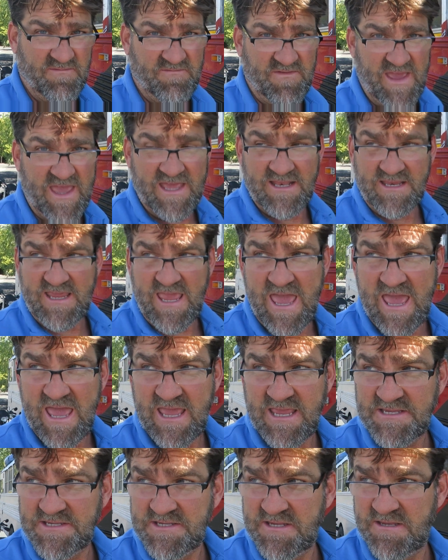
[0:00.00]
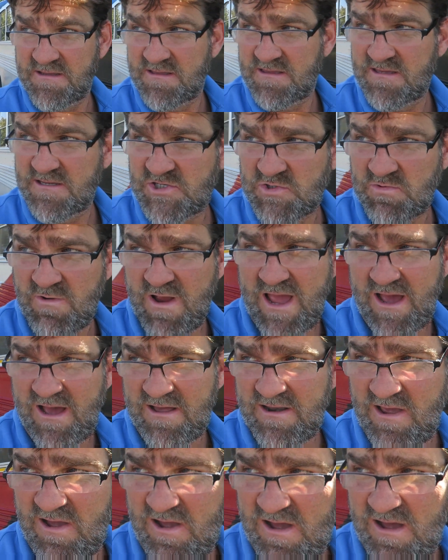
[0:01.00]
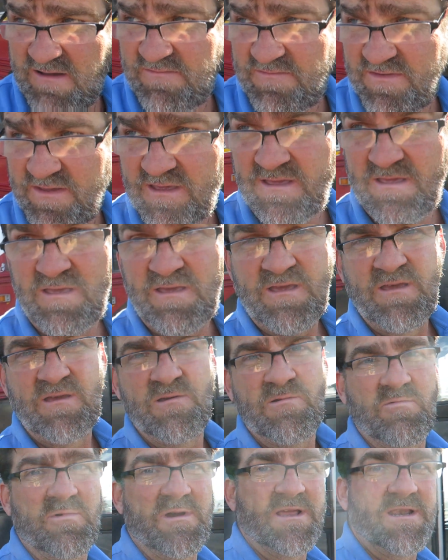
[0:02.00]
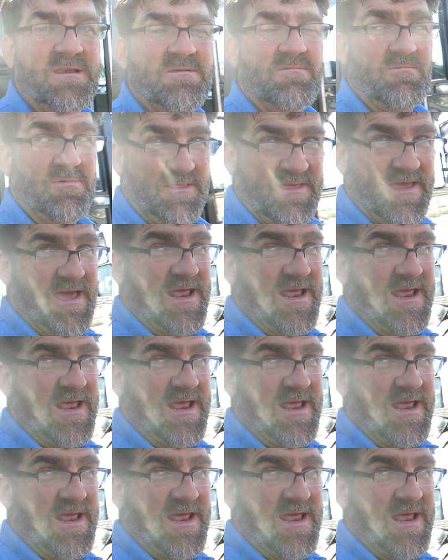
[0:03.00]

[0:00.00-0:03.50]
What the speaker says: fan case, the shroud off, when